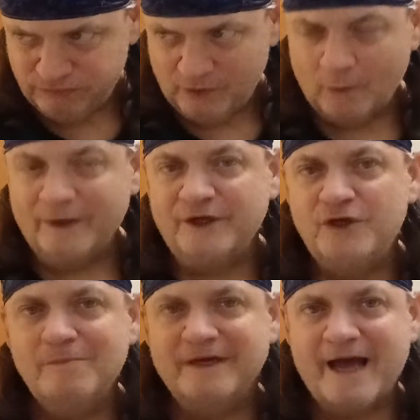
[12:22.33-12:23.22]
or what
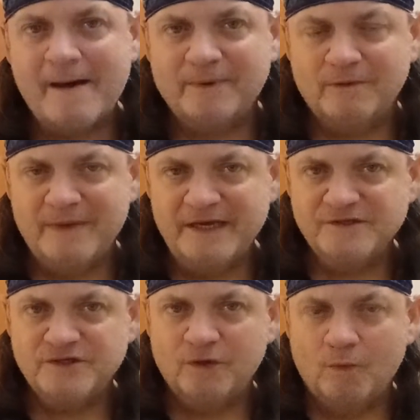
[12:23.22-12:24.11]
human capital
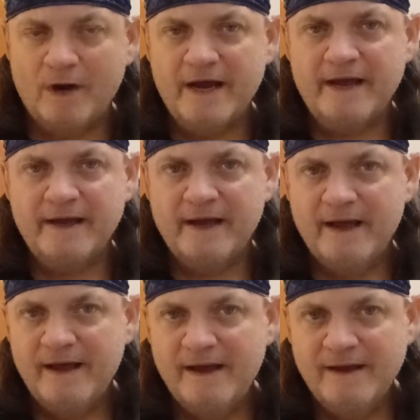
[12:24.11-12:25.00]
means in a way
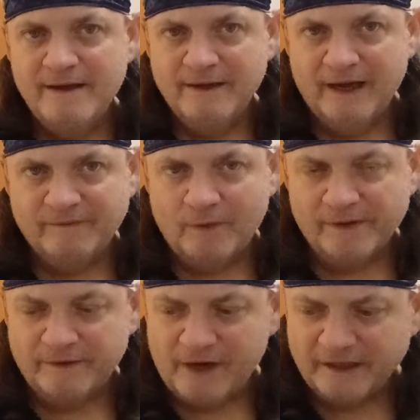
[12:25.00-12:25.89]
of
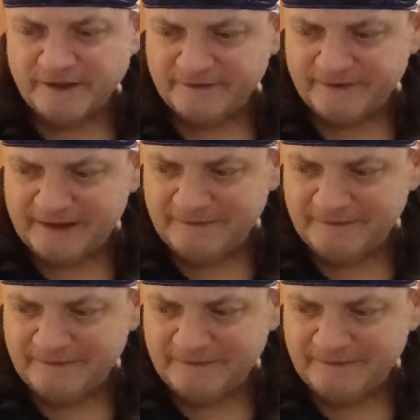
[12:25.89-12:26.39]
whether or not if